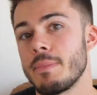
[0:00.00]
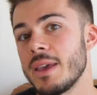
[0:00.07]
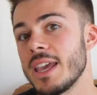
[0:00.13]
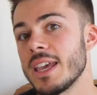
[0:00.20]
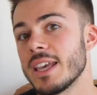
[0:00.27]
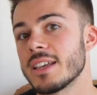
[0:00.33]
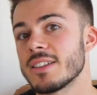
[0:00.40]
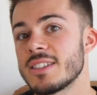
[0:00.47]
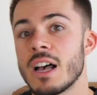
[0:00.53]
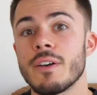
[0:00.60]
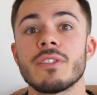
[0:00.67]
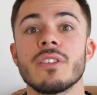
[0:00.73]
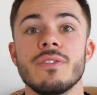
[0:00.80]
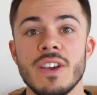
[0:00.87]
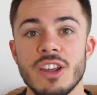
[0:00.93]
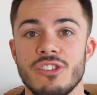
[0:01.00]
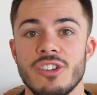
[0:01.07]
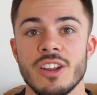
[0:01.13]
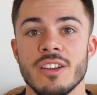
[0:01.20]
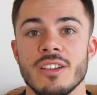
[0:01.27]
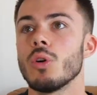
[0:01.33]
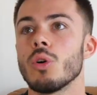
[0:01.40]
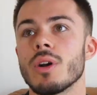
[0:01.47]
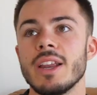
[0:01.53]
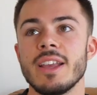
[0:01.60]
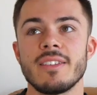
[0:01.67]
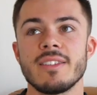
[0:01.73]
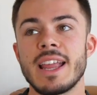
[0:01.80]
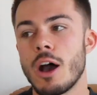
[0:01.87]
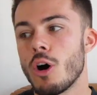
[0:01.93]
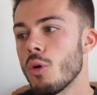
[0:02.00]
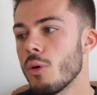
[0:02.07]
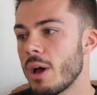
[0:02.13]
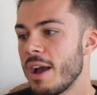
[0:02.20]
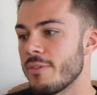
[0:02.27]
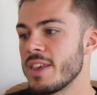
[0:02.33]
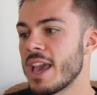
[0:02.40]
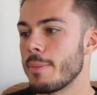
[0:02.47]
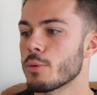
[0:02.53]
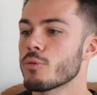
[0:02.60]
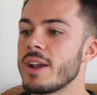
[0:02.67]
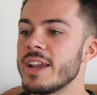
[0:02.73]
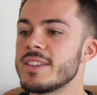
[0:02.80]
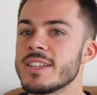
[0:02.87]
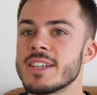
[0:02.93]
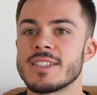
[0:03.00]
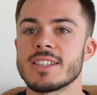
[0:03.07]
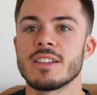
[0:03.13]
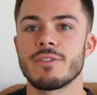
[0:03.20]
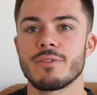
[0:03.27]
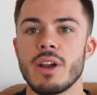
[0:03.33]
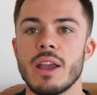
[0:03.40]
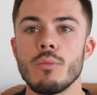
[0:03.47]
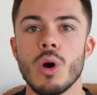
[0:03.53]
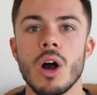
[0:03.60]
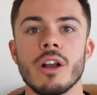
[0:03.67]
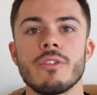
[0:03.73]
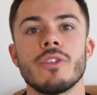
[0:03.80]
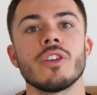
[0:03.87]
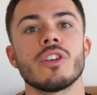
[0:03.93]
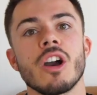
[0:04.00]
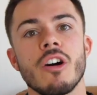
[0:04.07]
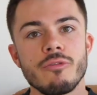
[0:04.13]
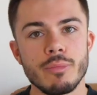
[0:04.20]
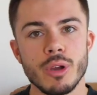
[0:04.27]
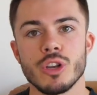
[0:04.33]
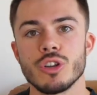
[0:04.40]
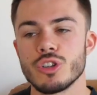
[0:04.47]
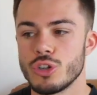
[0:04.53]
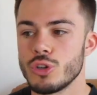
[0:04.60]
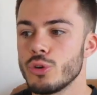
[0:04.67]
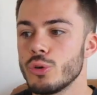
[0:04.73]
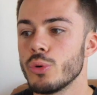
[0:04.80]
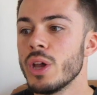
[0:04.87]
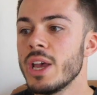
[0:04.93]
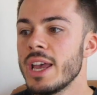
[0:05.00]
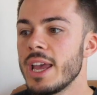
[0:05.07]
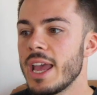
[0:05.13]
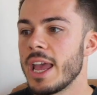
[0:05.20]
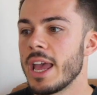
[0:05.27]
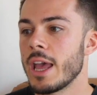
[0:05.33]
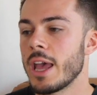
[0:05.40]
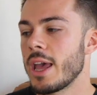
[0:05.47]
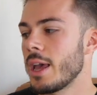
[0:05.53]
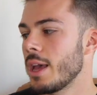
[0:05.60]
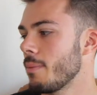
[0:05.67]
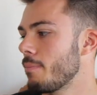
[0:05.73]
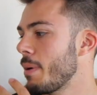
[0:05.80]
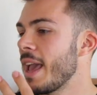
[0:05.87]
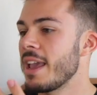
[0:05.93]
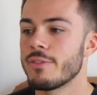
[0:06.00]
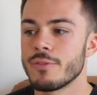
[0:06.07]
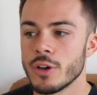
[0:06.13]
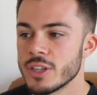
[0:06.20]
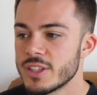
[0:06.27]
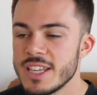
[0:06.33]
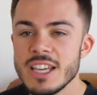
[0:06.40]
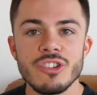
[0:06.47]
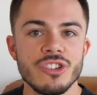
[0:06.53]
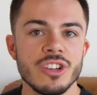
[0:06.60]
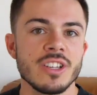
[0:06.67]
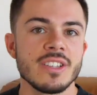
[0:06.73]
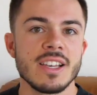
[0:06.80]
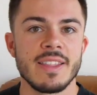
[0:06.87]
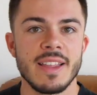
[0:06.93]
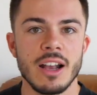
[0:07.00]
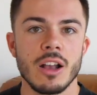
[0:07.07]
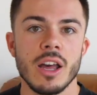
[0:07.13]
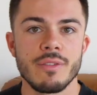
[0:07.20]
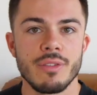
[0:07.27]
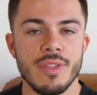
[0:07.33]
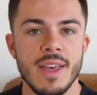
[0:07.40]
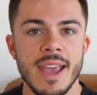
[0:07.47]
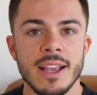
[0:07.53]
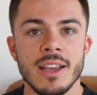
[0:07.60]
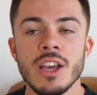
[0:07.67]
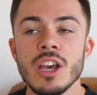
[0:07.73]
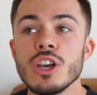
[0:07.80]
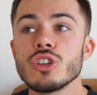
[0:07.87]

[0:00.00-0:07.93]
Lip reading: be self-sufficient, or at least now have the apparatus and the framework for the government to pay for teachers and that kind of thing.